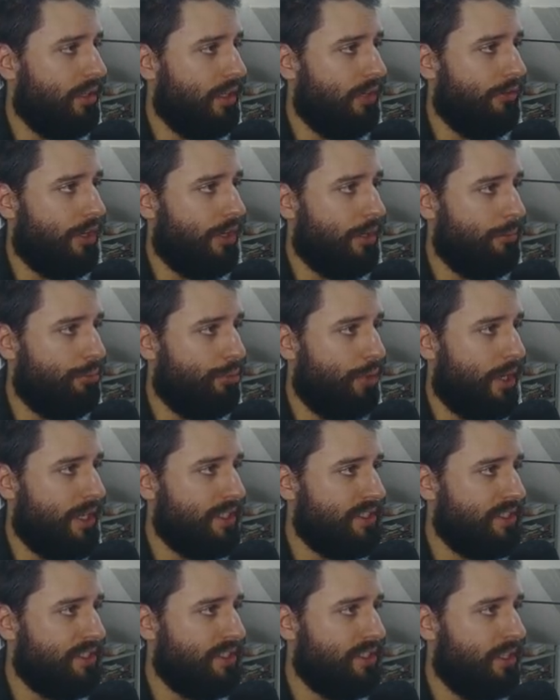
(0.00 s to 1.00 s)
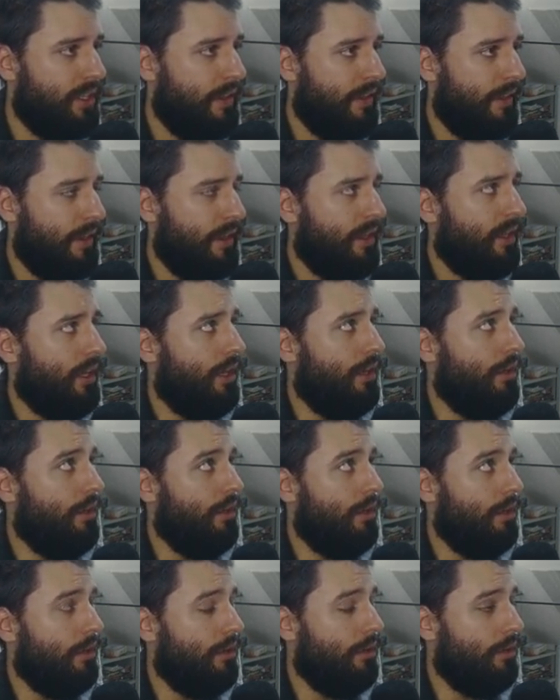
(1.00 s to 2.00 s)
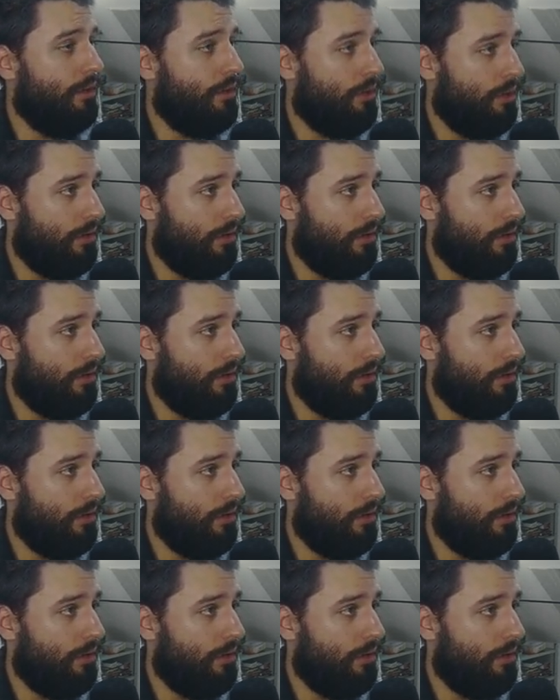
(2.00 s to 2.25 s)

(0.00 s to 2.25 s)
if I press uh,